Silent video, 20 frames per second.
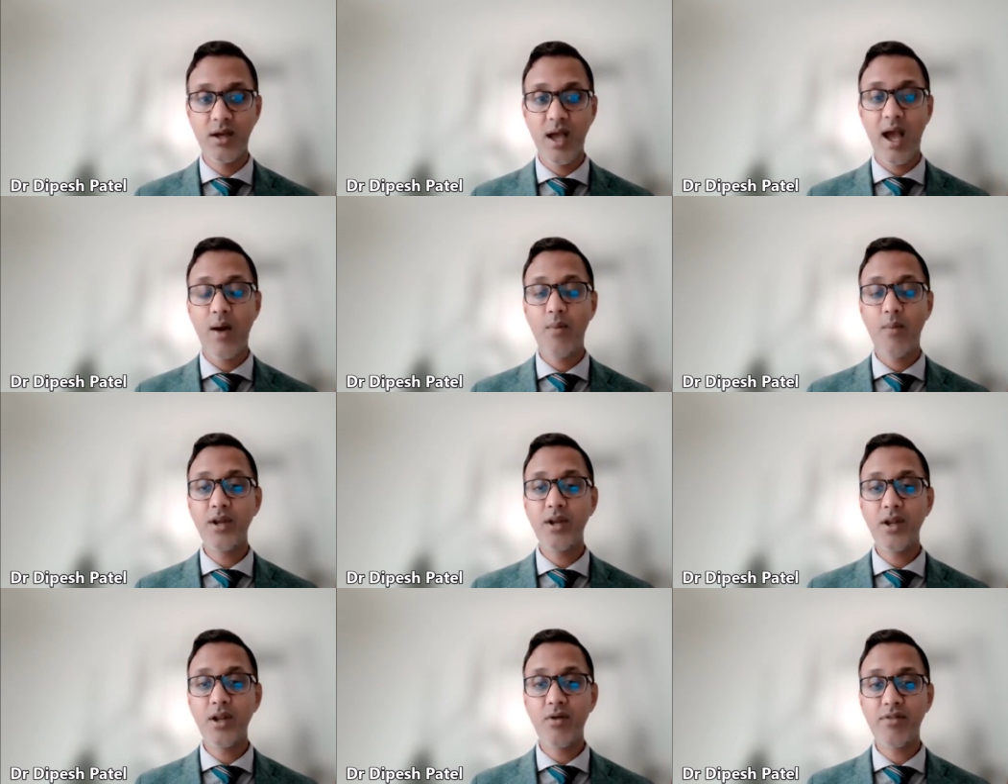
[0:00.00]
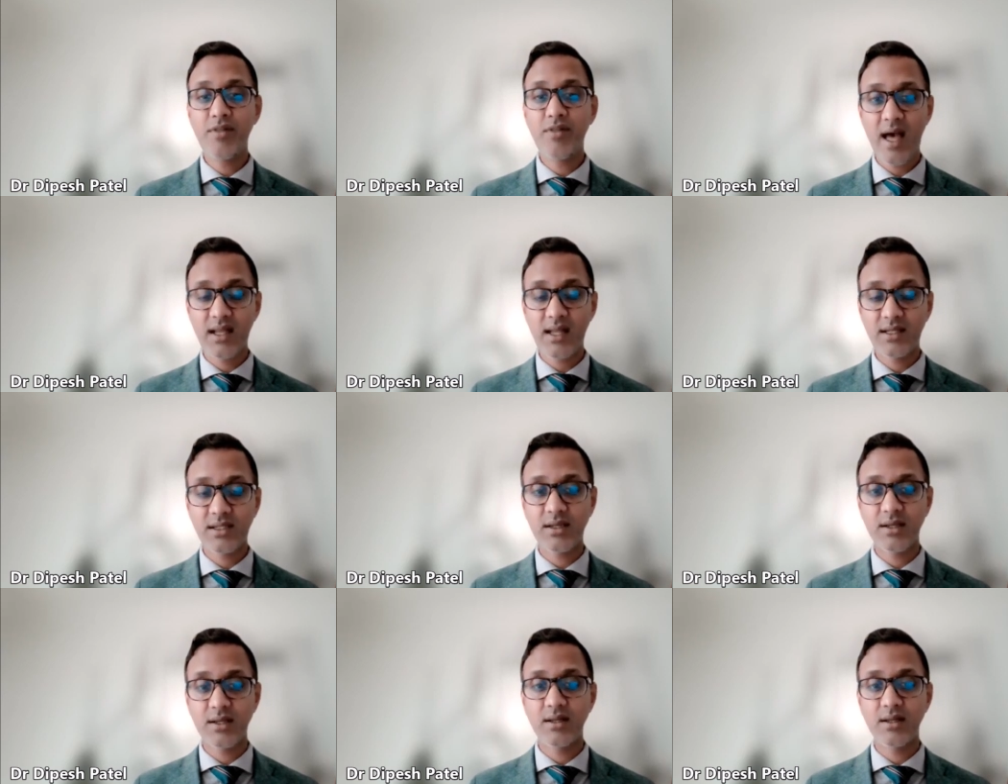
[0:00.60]
and we know
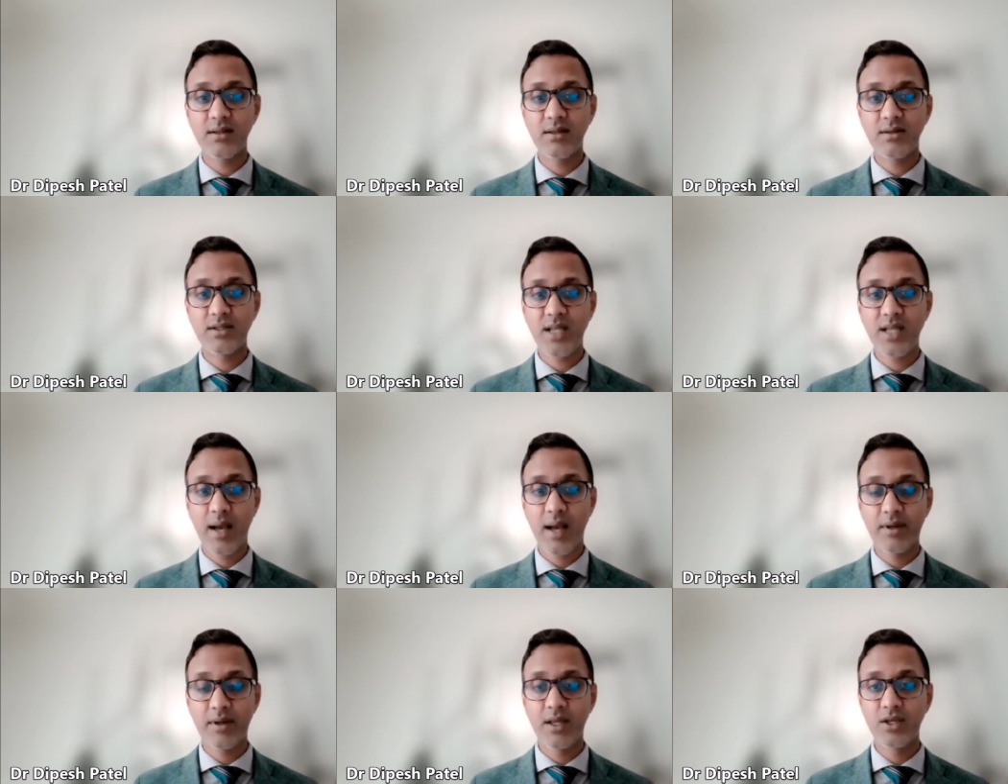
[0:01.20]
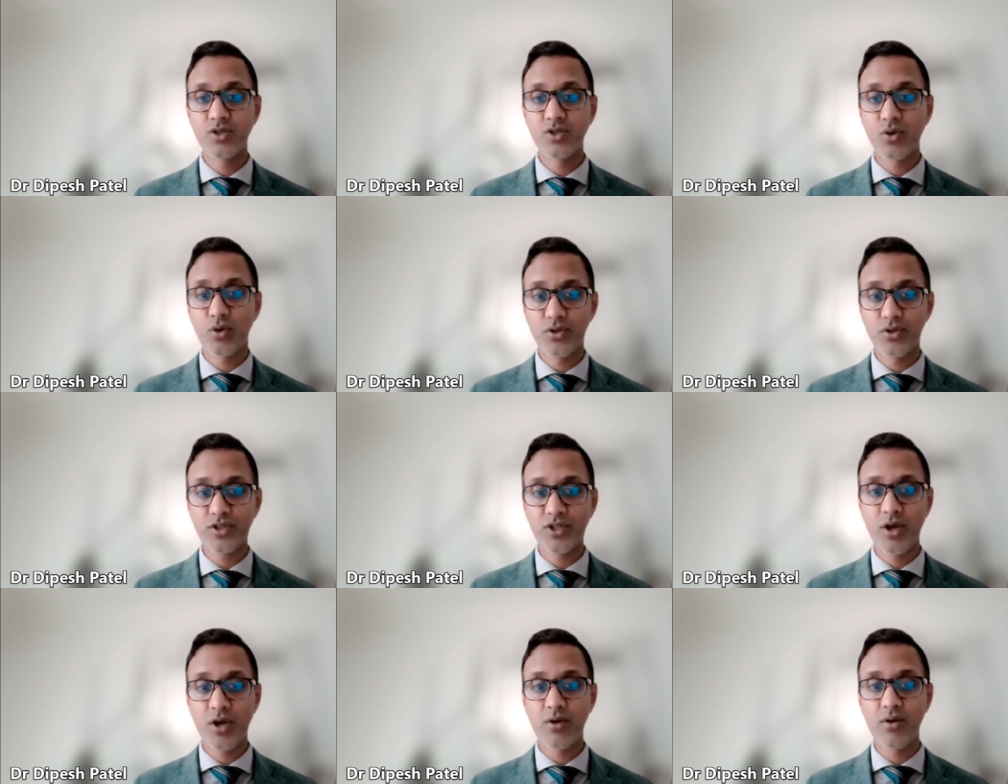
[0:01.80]
that tablet is
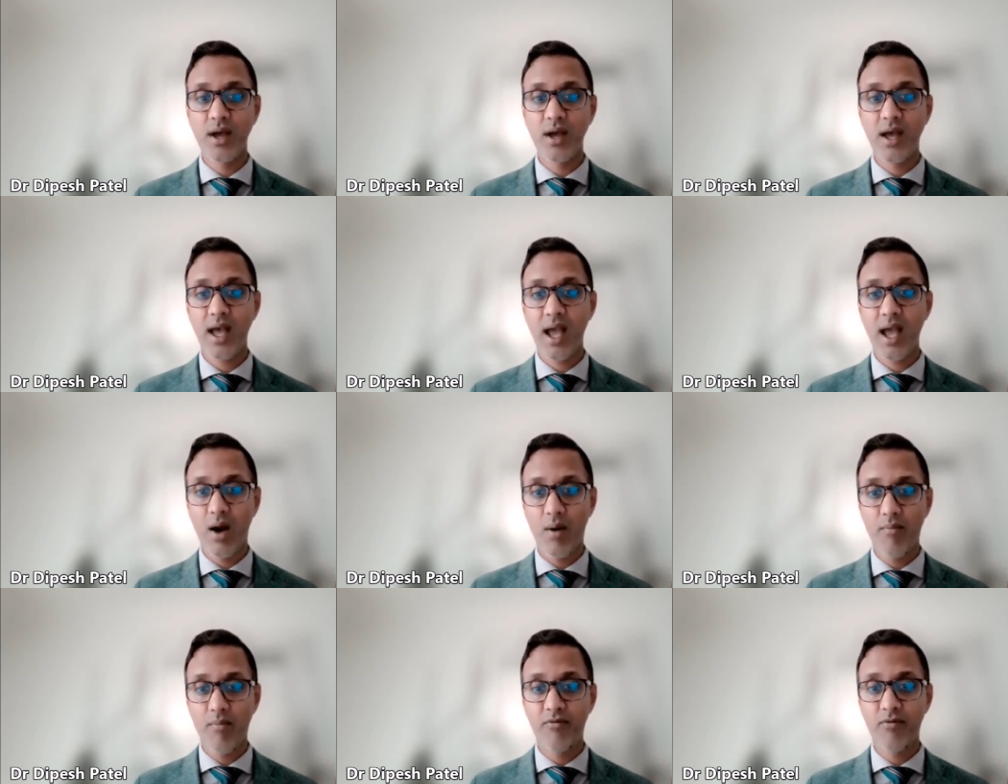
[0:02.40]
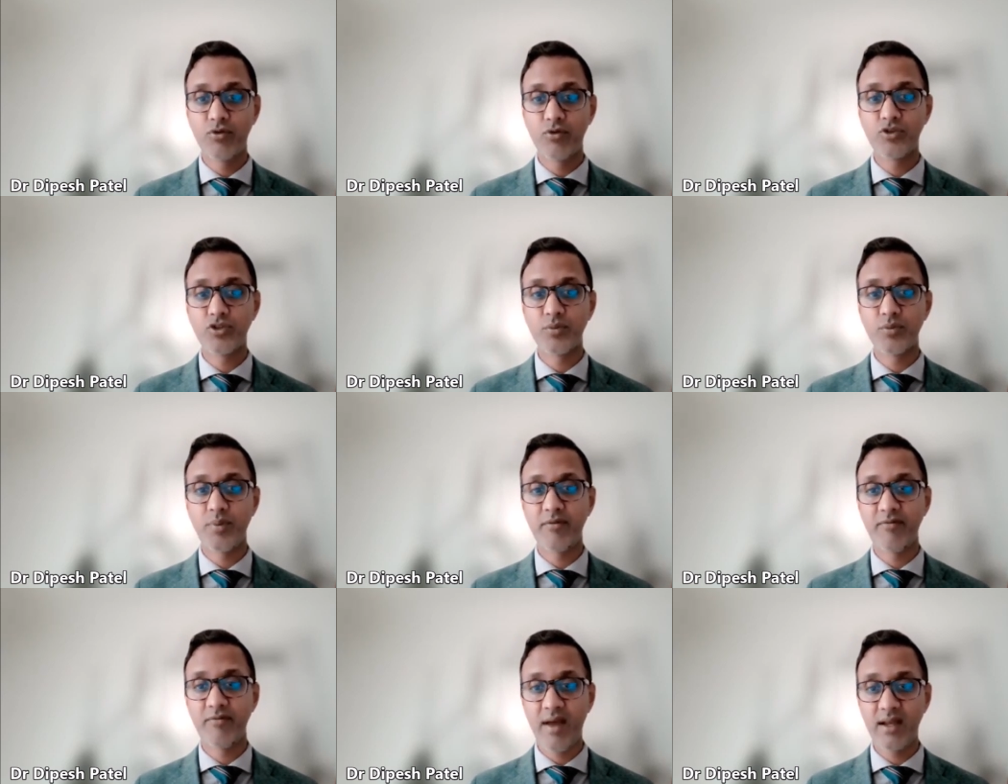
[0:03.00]
also helpful to
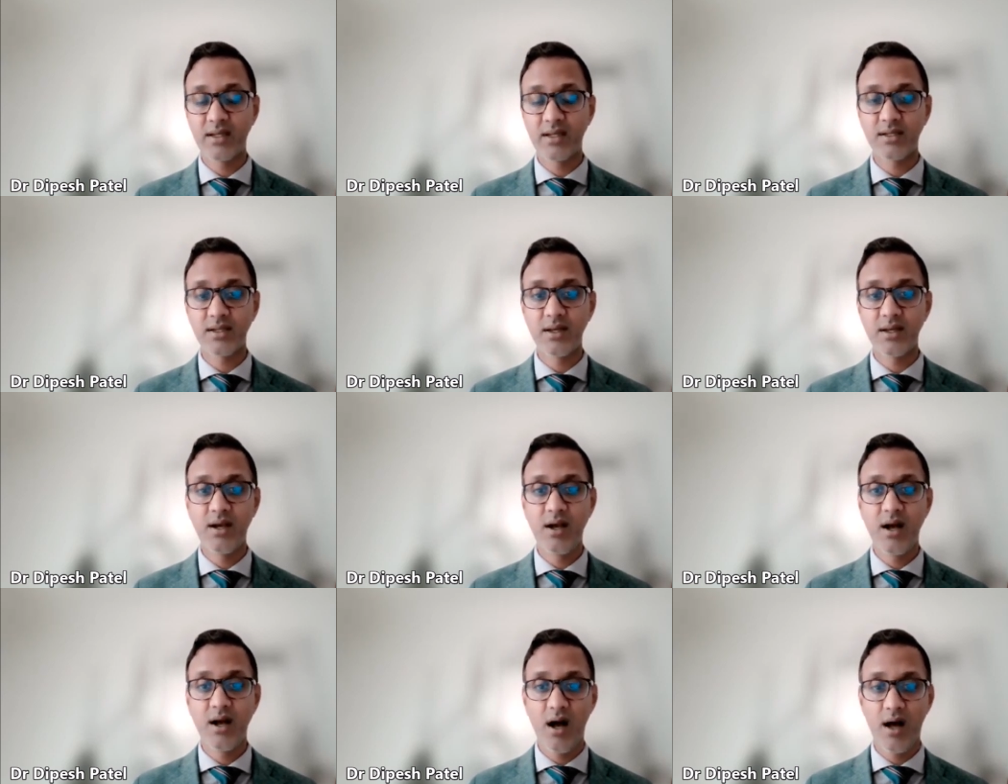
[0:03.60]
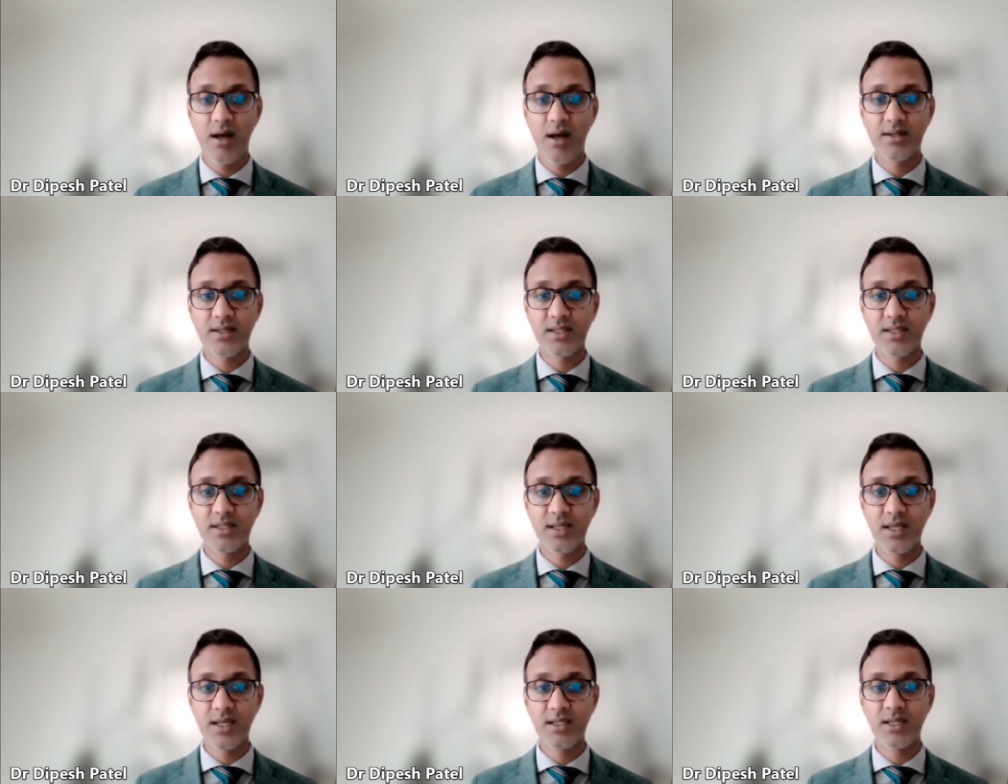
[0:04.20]
prevent heart
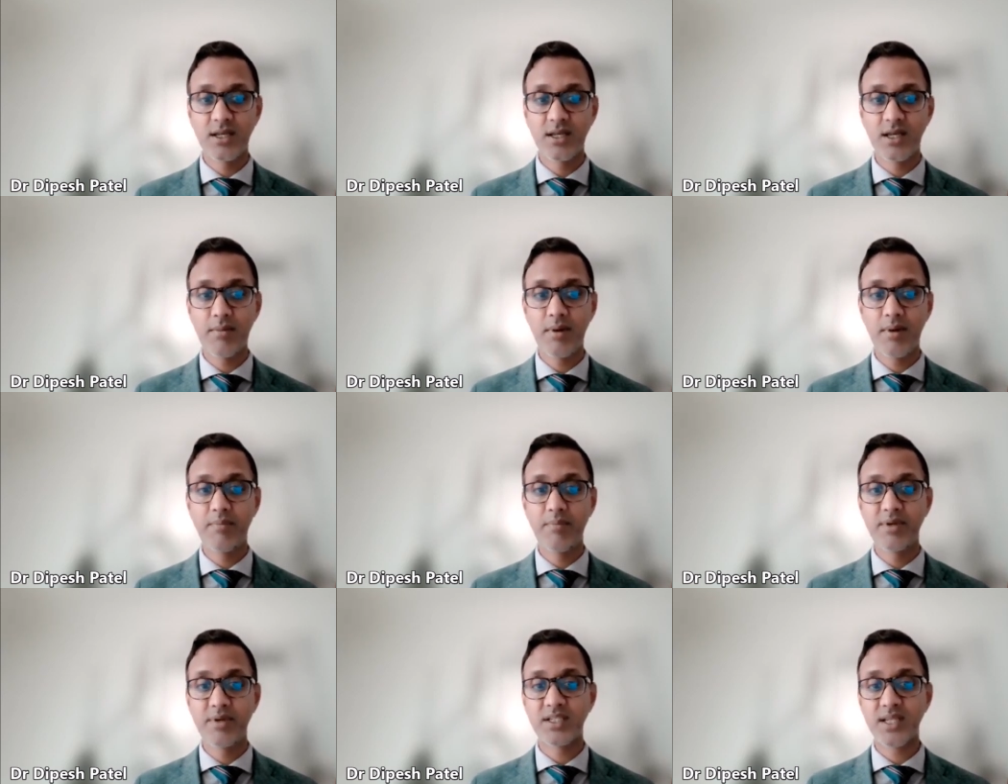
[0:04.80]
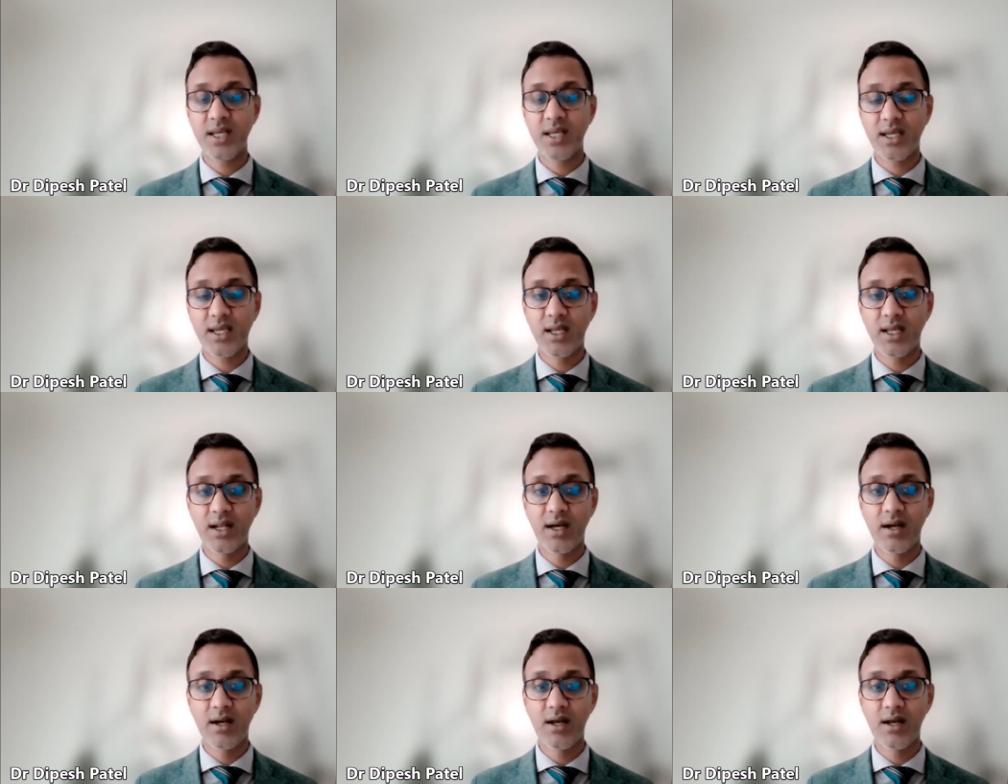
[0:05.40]
disease, in
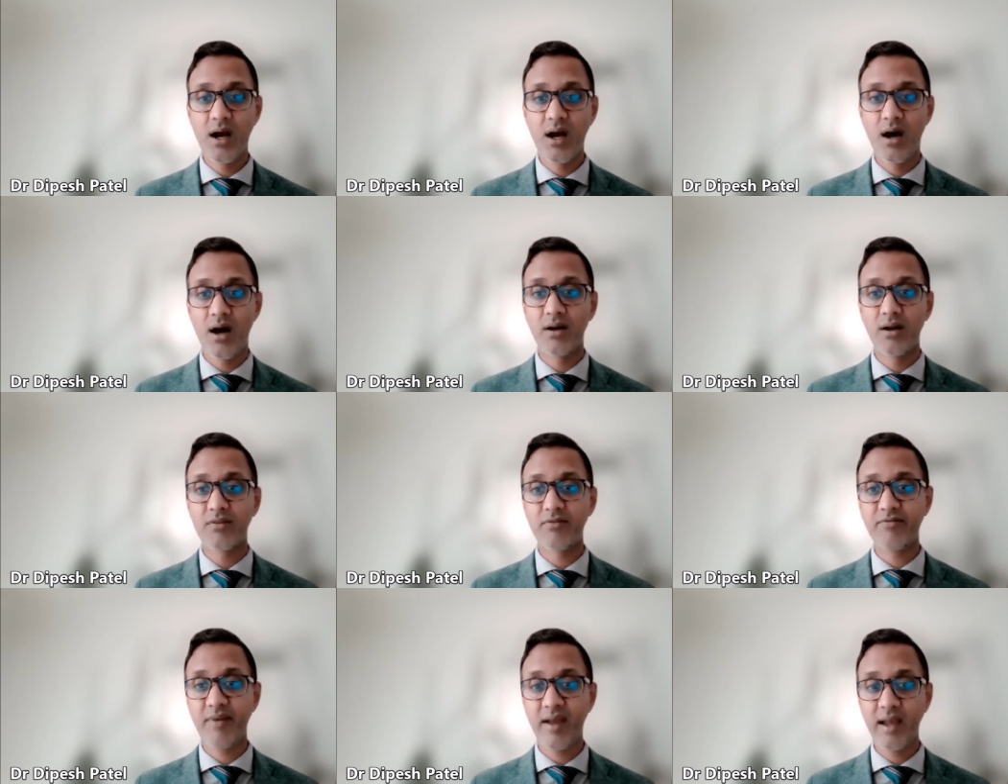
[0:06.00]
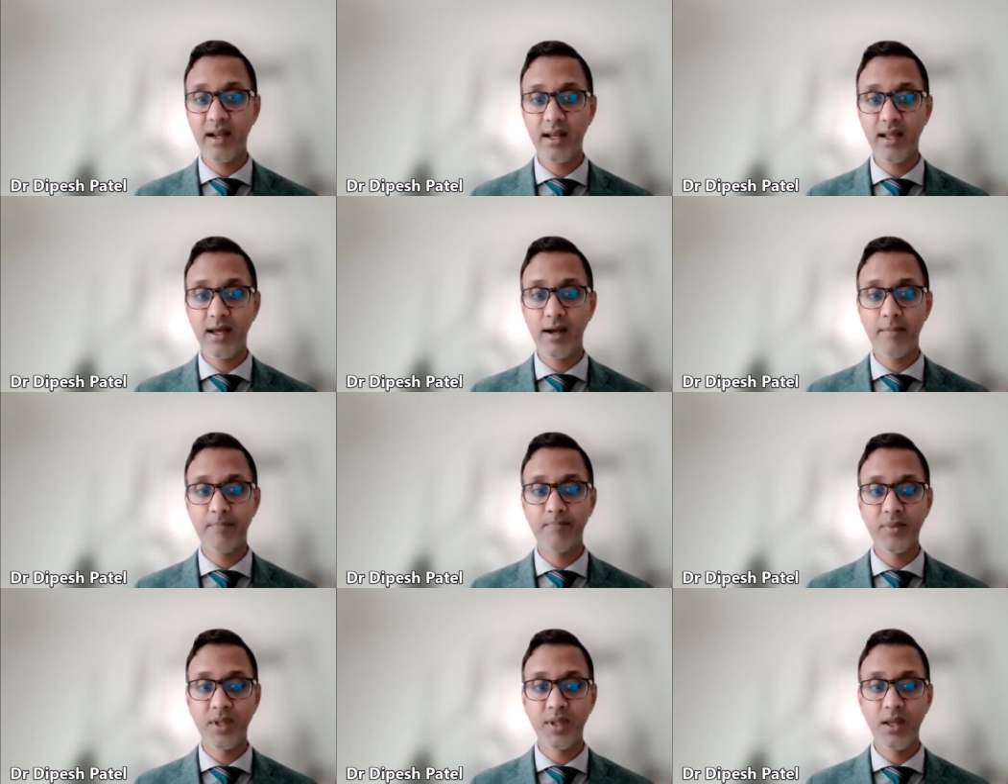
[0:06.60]
particular heart
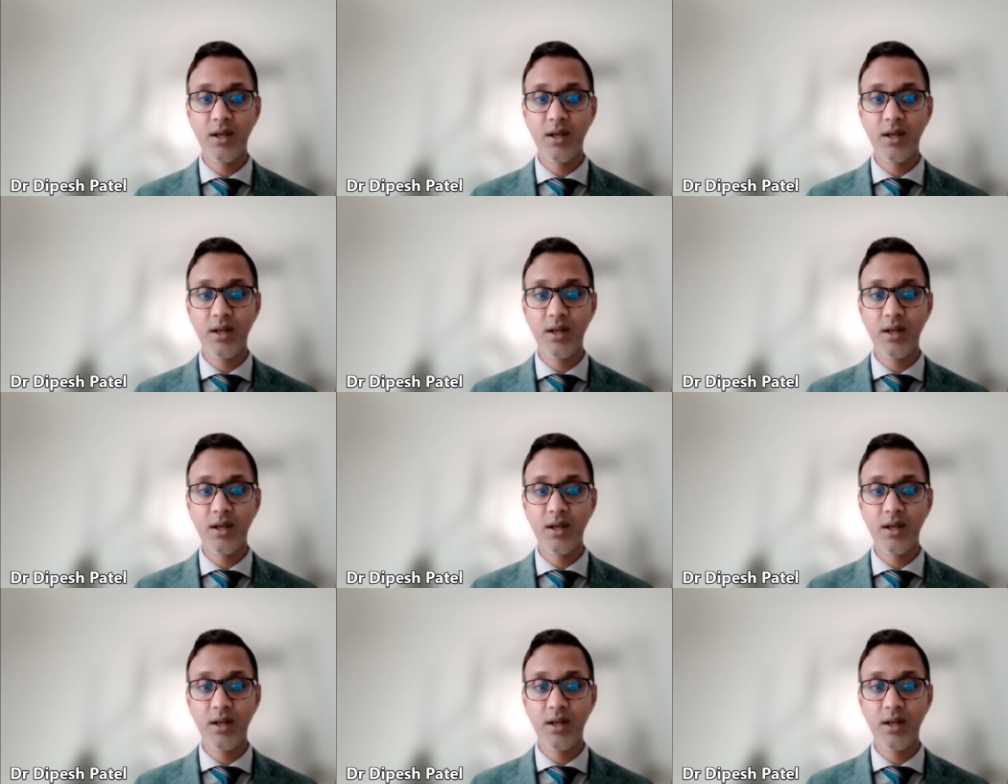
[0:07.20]
failure.